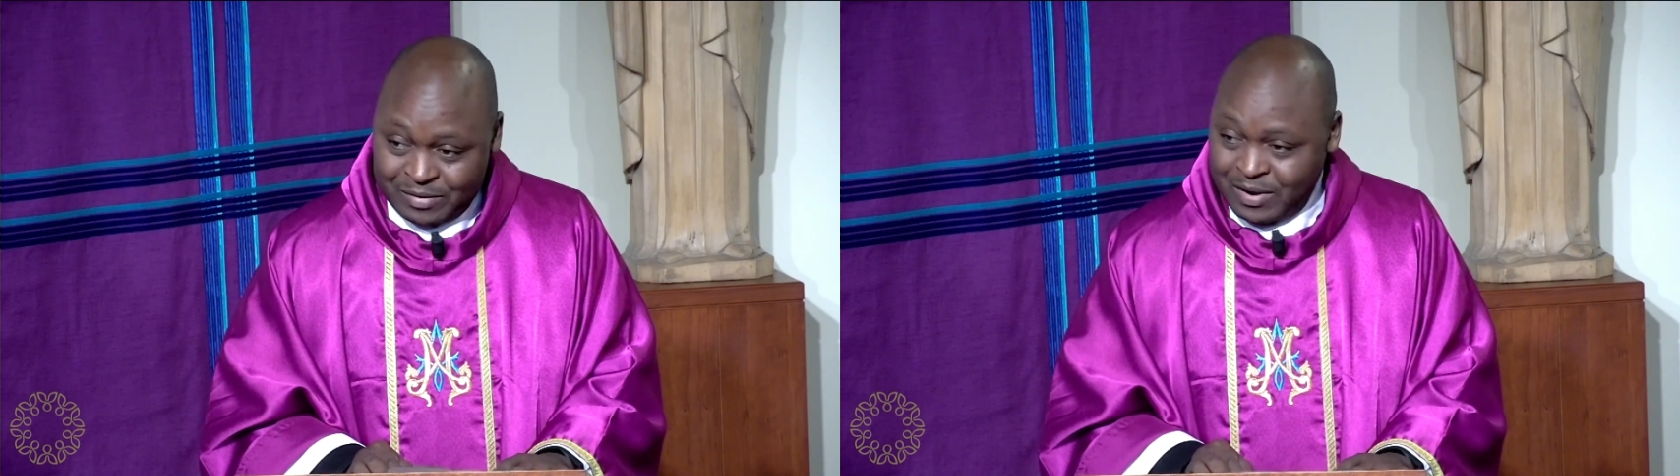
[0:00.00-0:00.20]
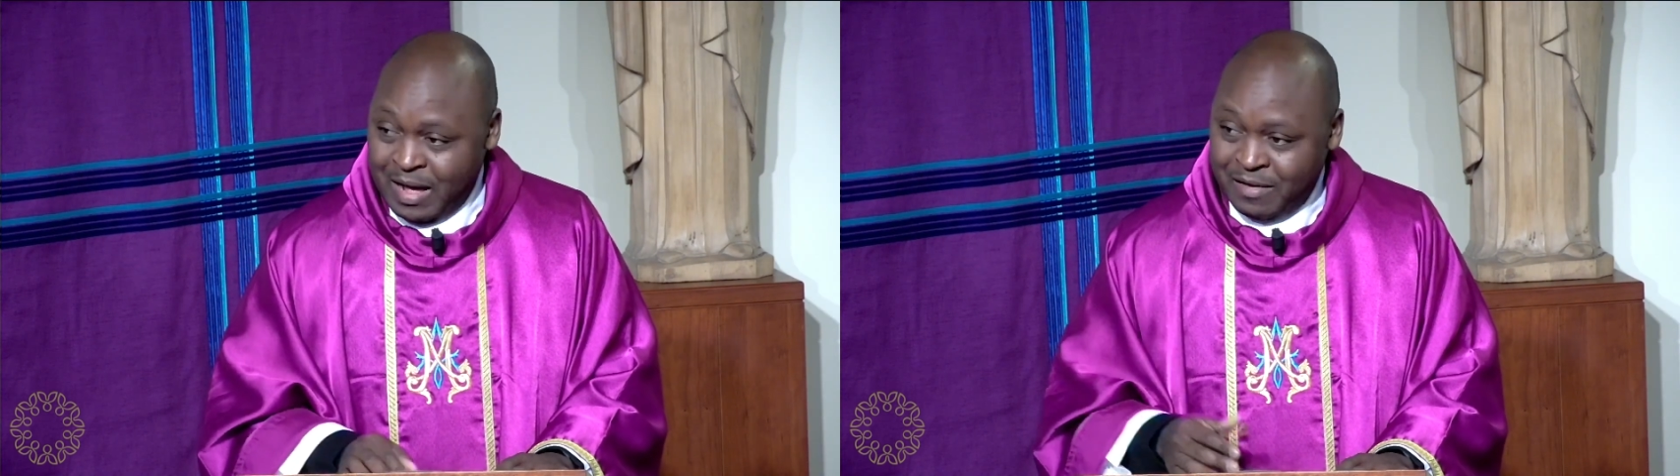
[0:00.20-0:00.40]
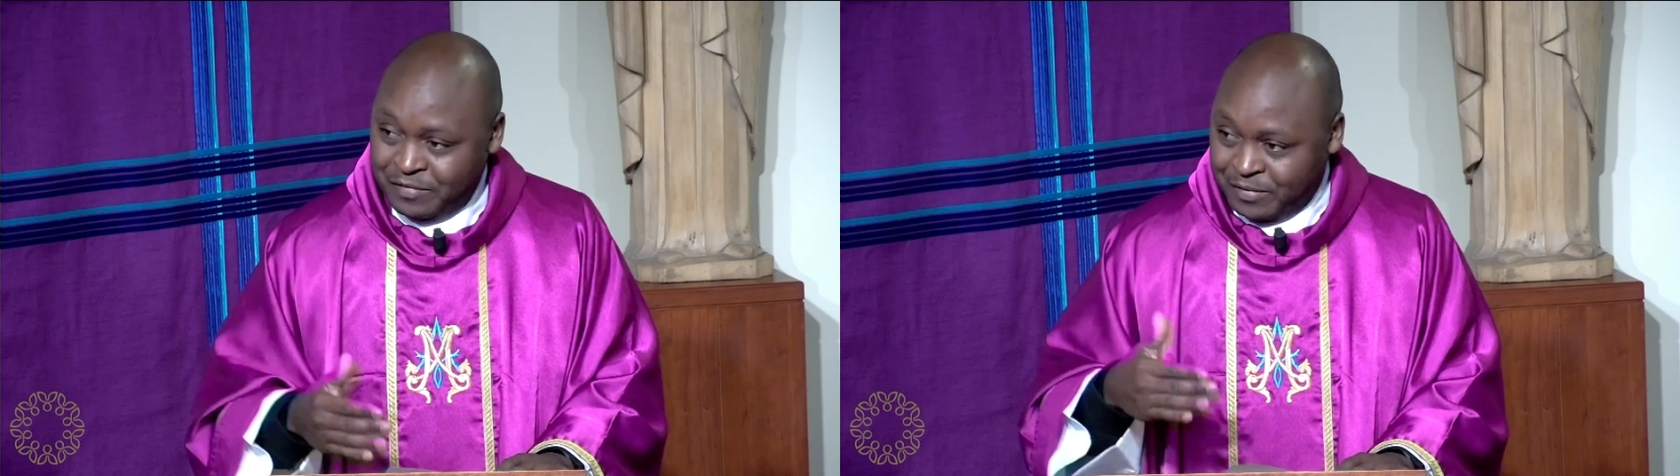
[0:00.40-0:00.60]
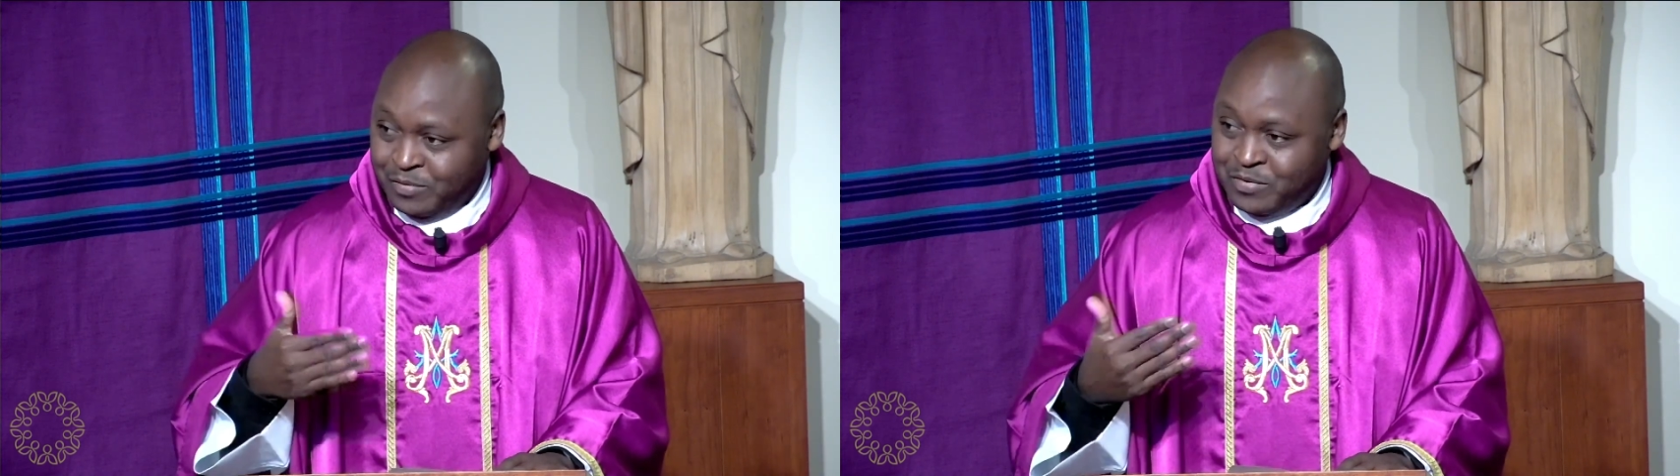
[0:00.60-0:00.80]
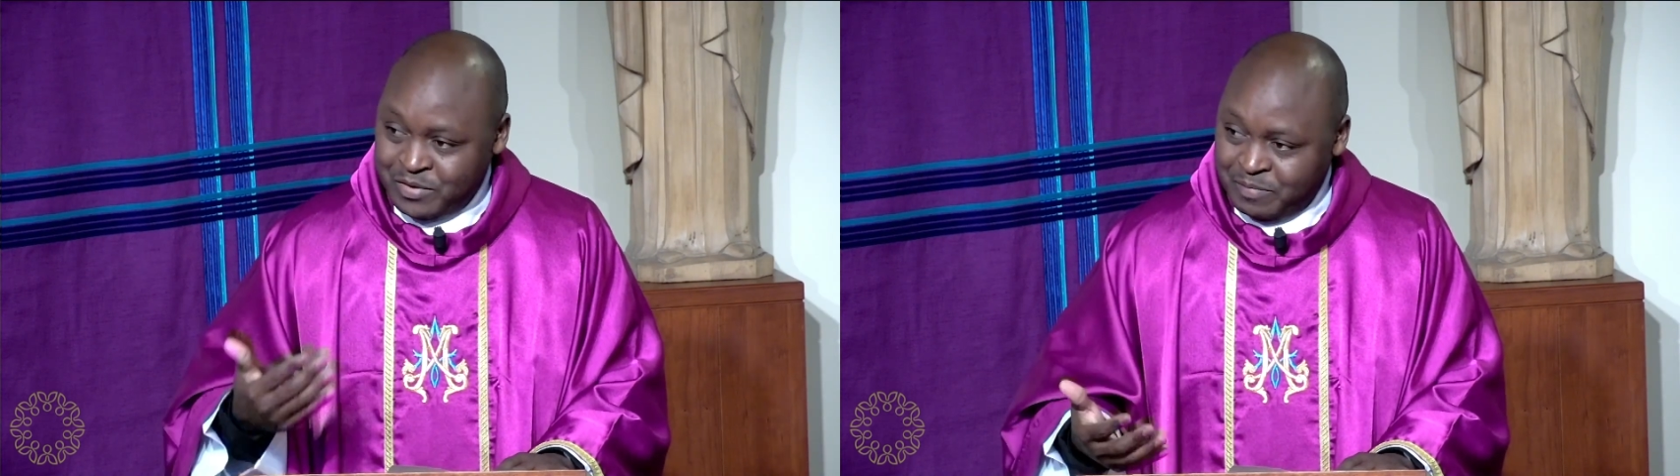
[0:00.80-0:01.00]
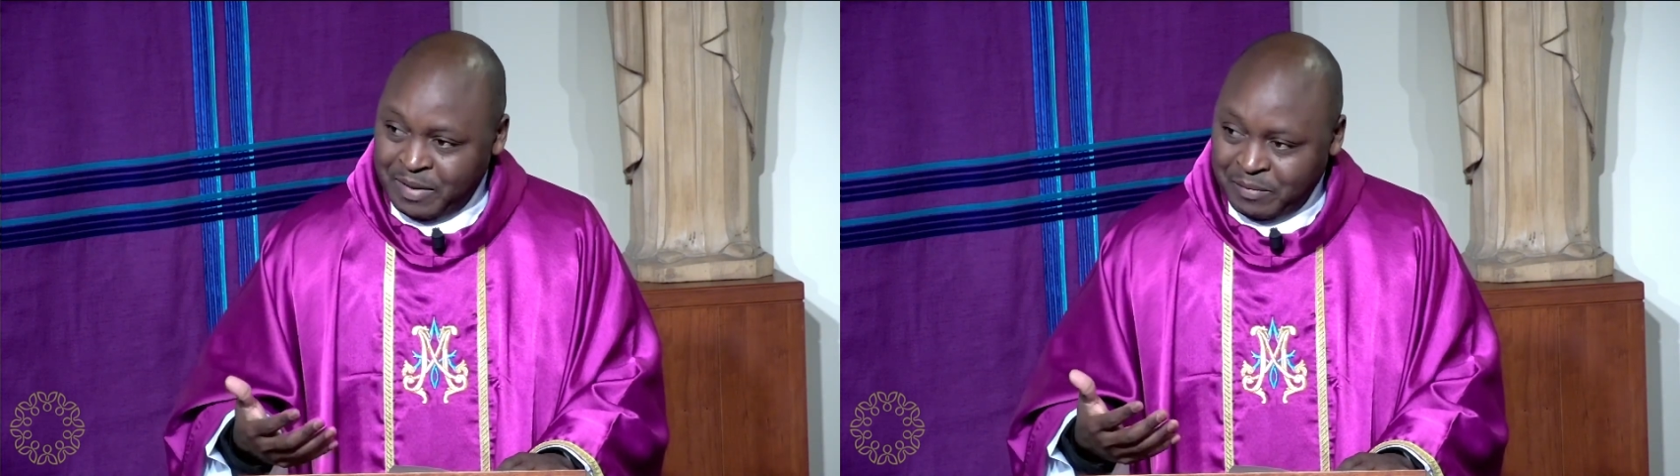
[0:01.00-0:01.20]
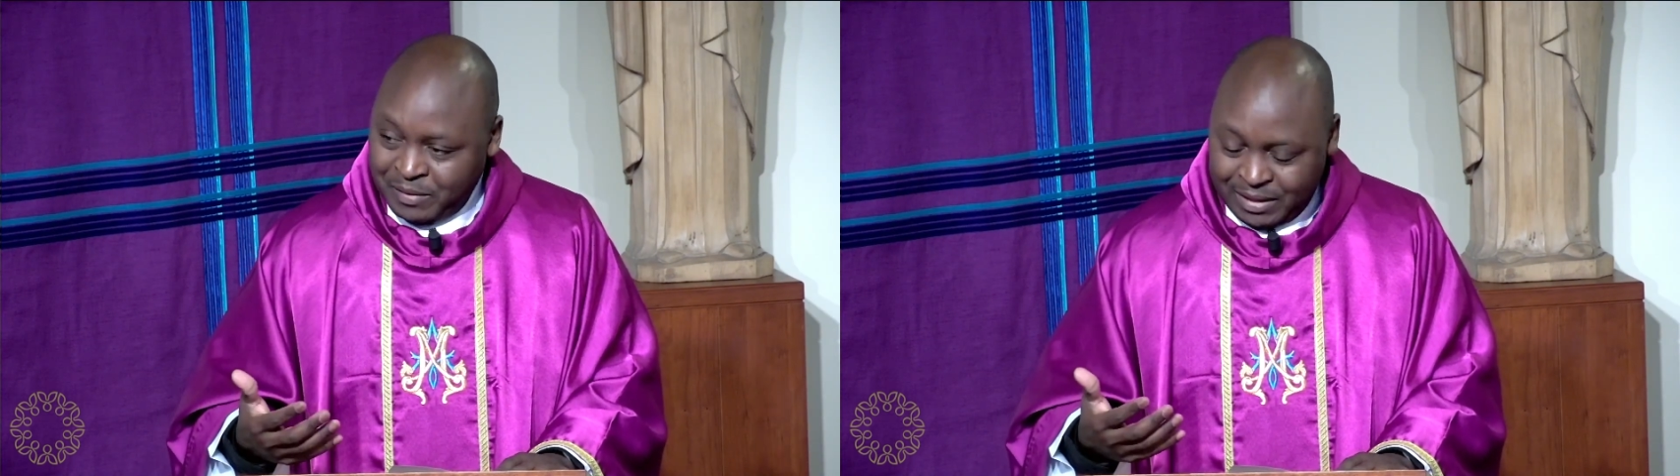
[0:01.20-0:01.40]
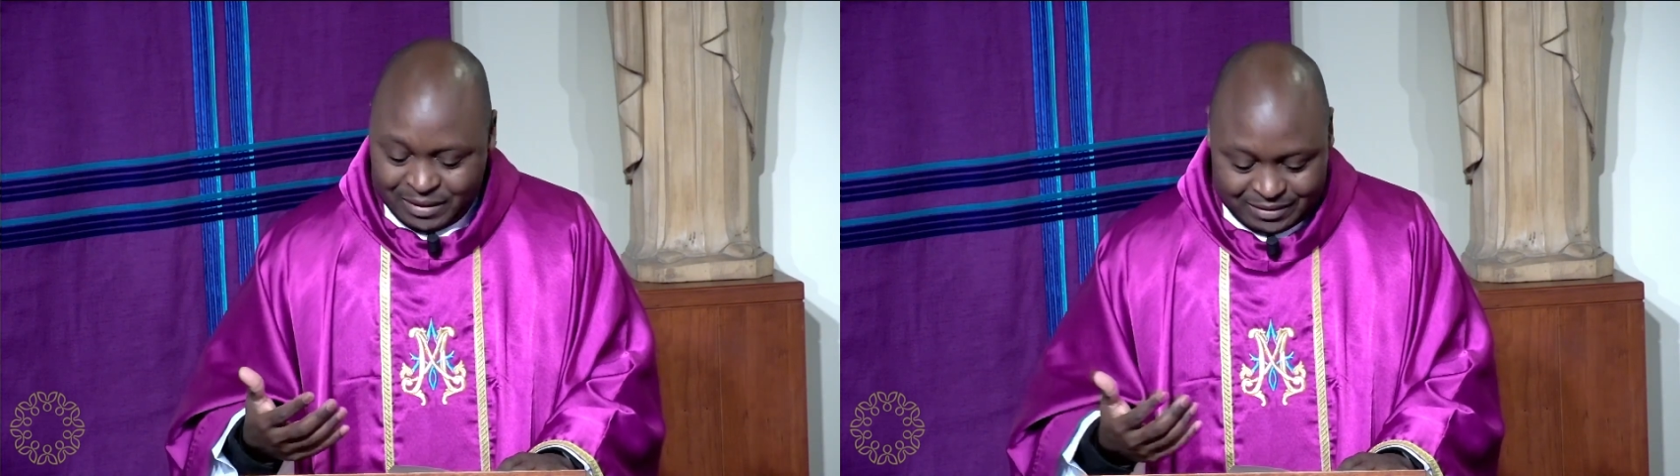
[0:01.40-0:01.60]
you have a good
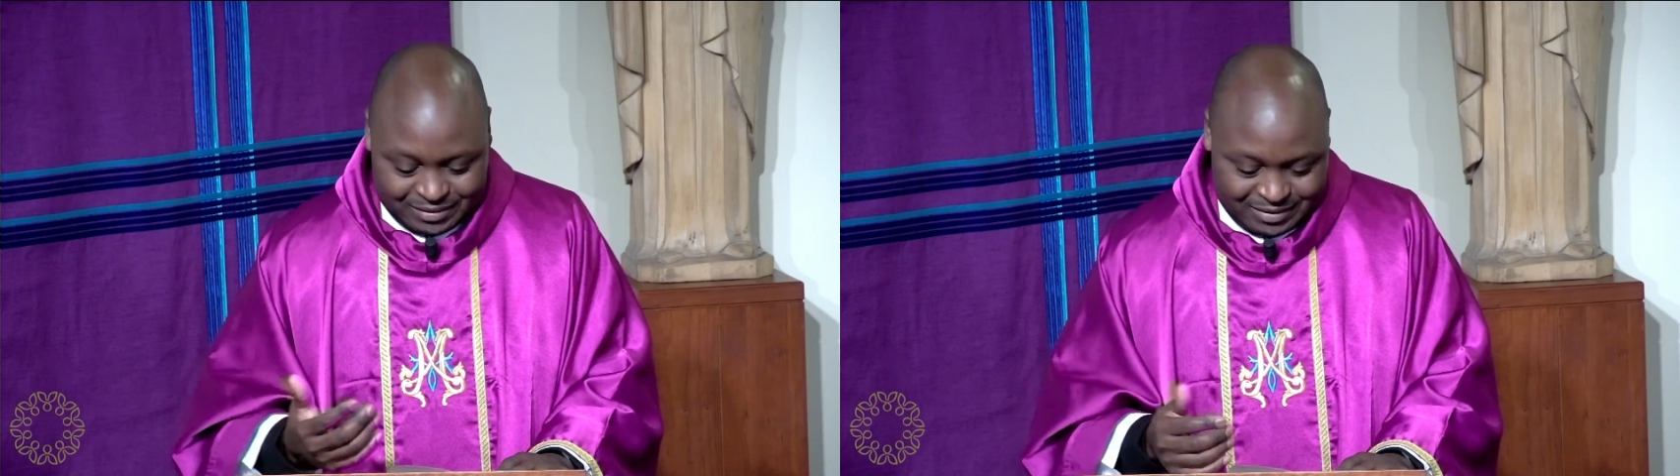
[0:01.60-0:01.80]
memory,